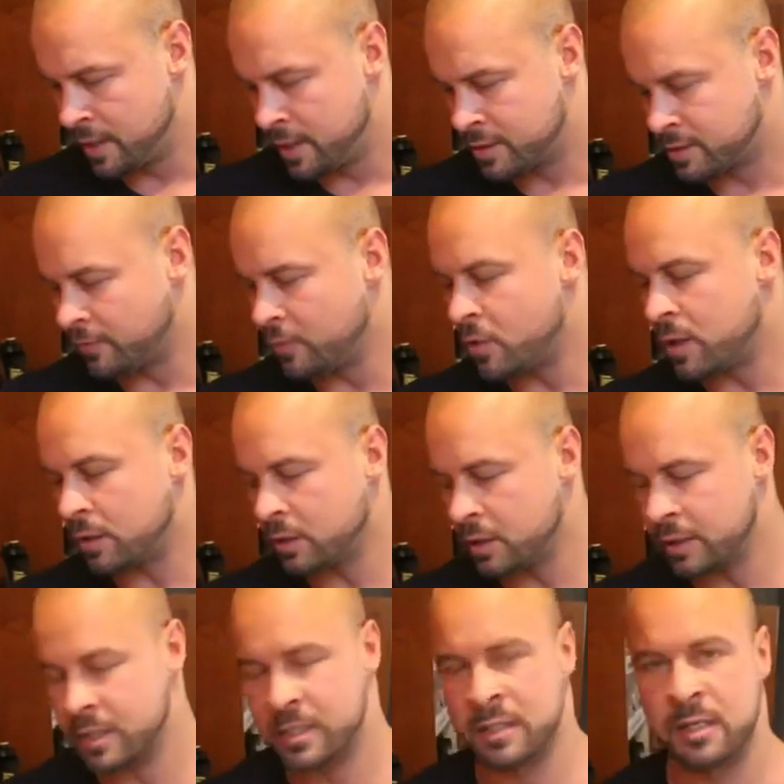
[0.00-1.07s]
so if you want to
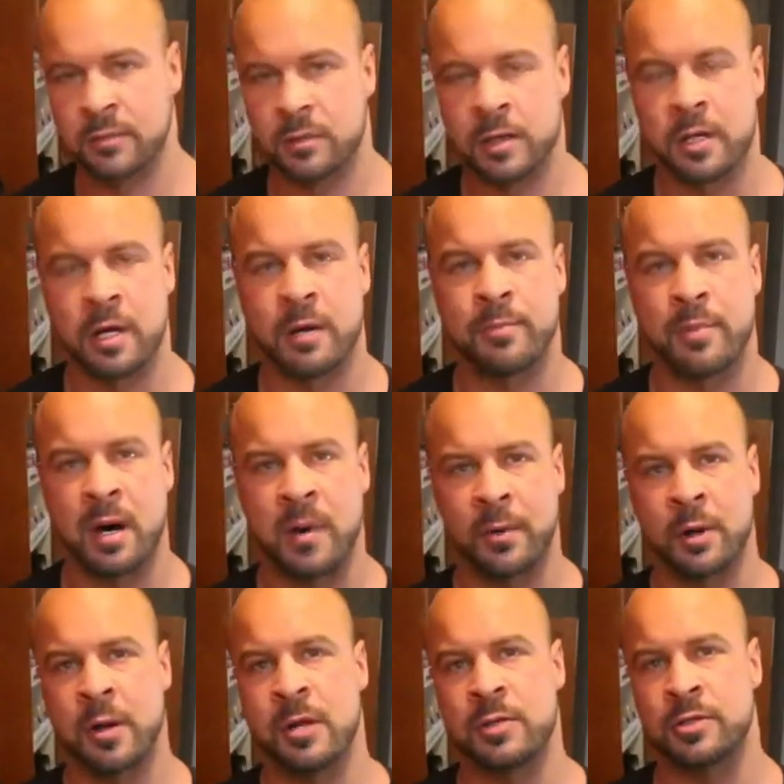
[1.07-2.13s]
look this up, look up
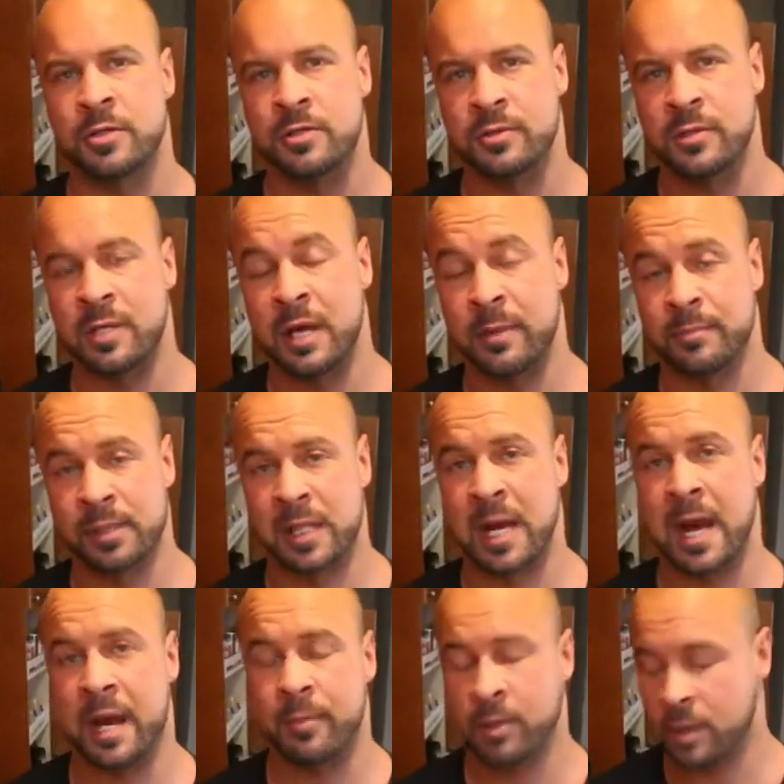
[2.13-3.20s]
pomegranate juice and
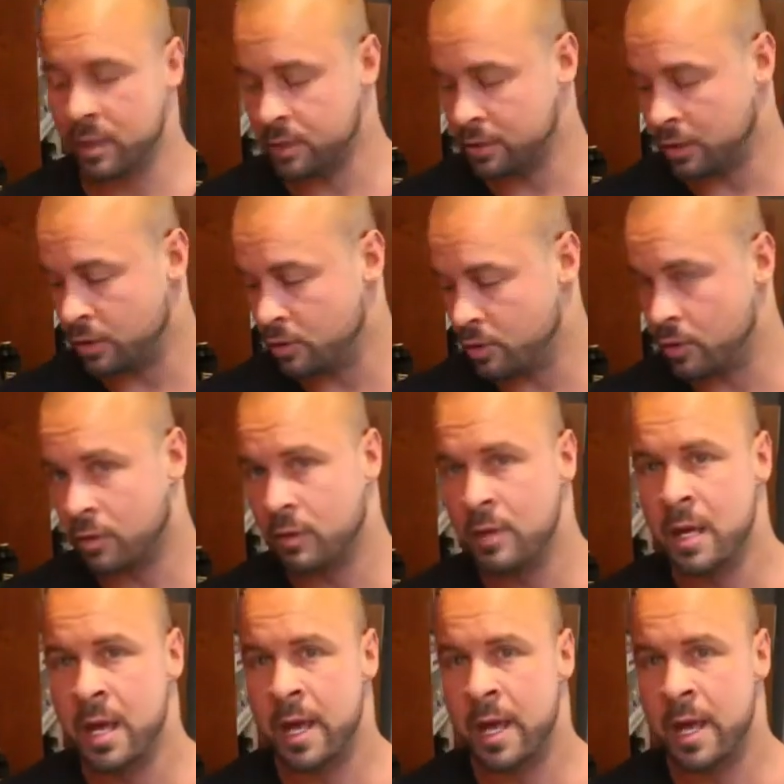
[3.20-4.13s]
plaque, put it into Google,